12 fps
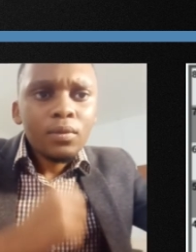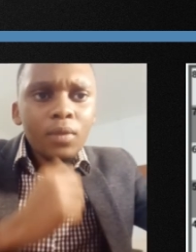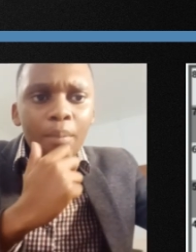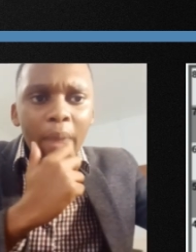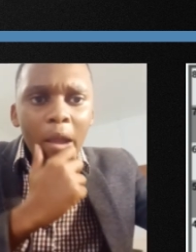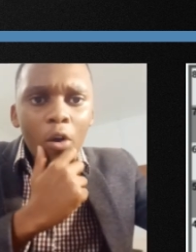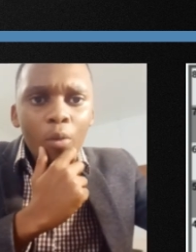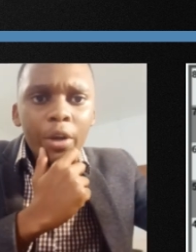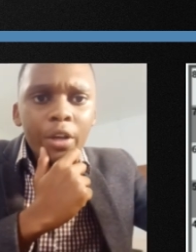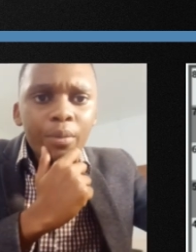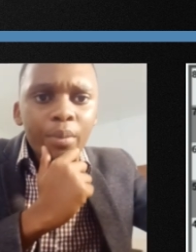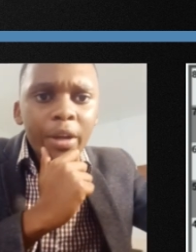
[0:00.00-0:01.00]
my opponent
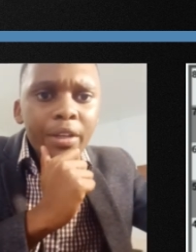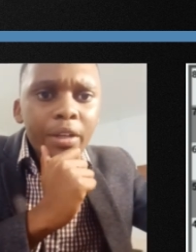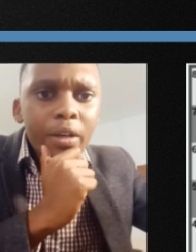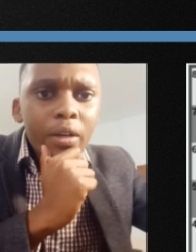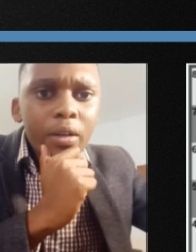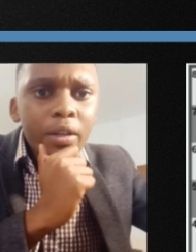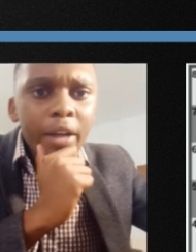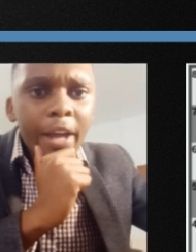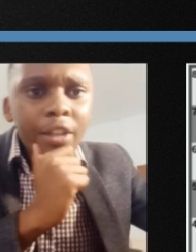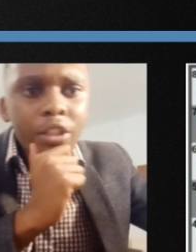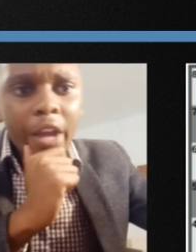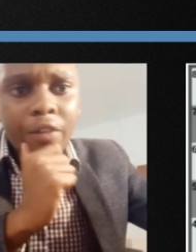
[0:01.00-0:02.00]
played knight
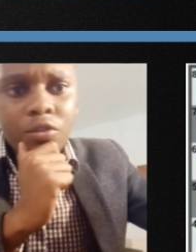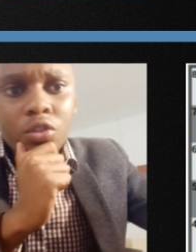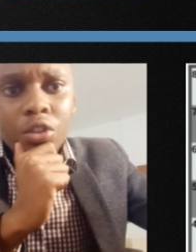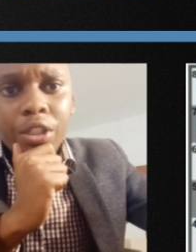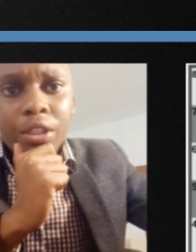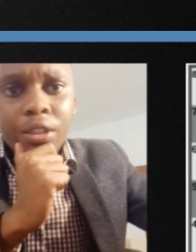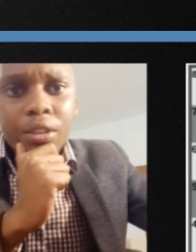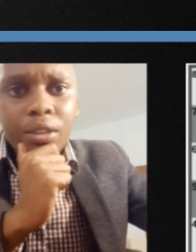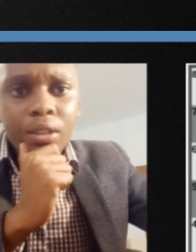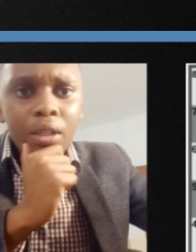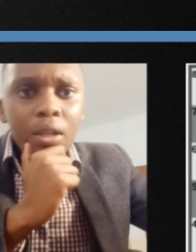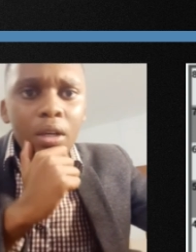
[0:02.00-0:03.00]
f3,
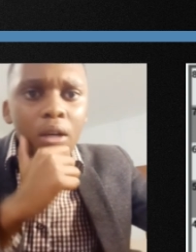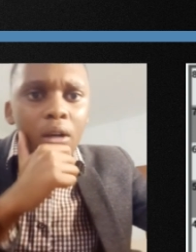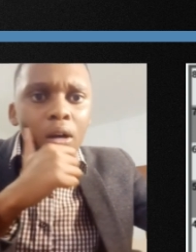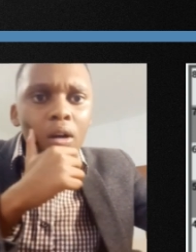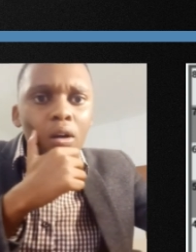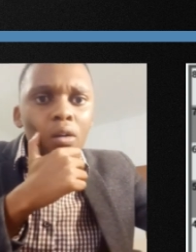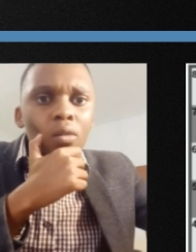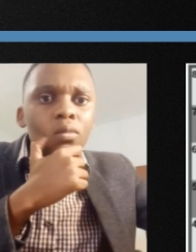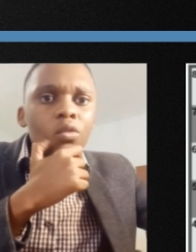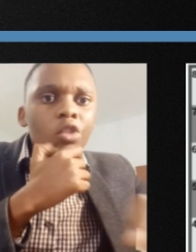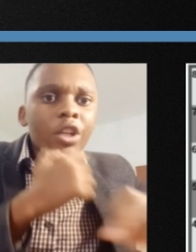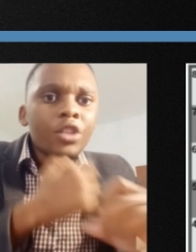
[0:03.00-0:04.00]

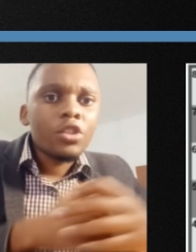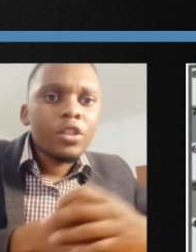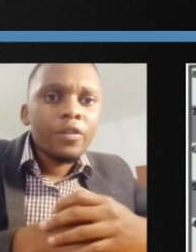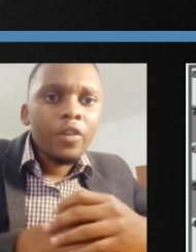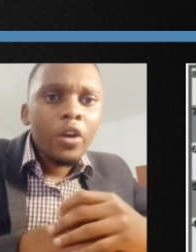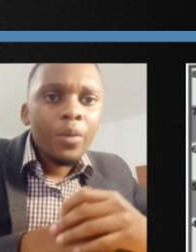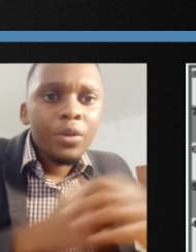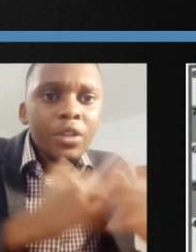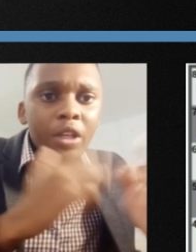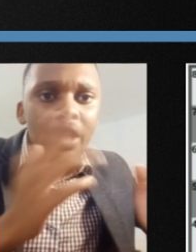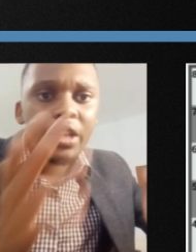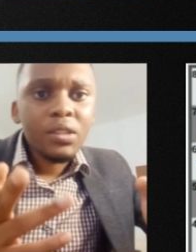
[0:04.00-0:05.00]
trying to develop on the
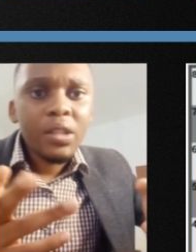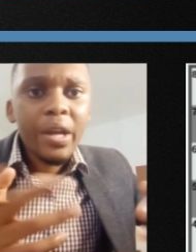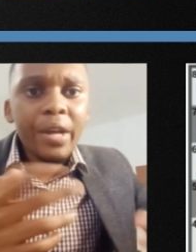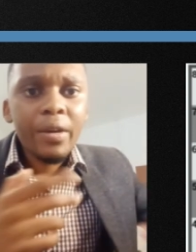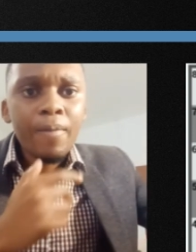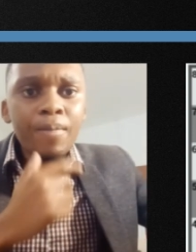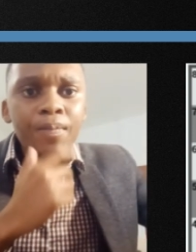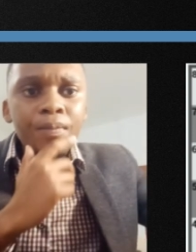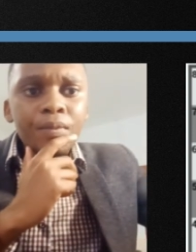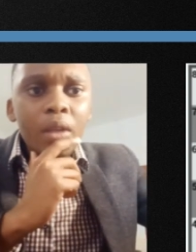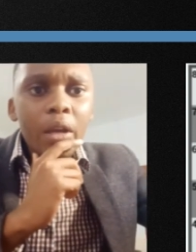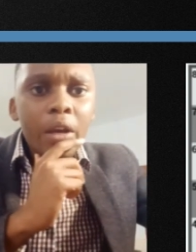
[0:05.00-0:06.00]
king side,
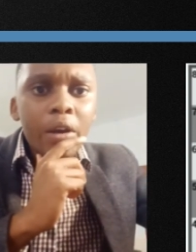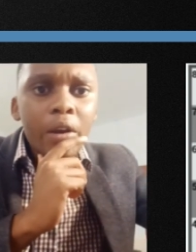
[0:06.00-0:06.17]
and